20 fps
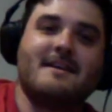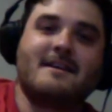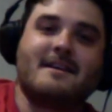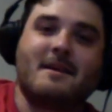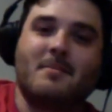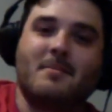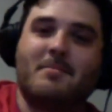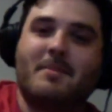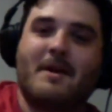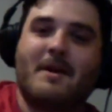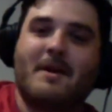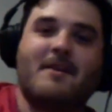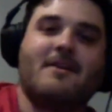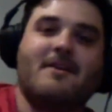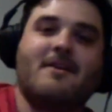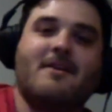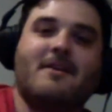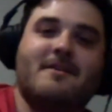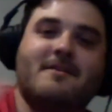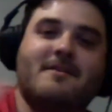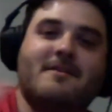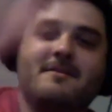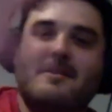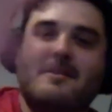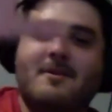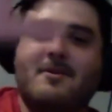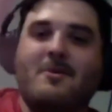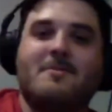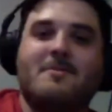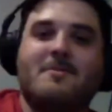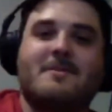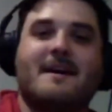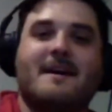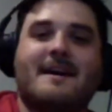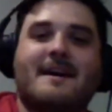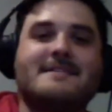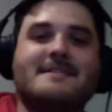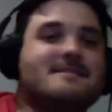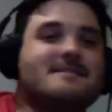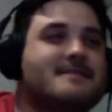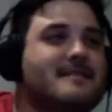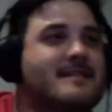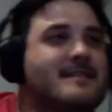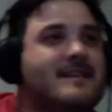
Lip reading: compare your own thoughts,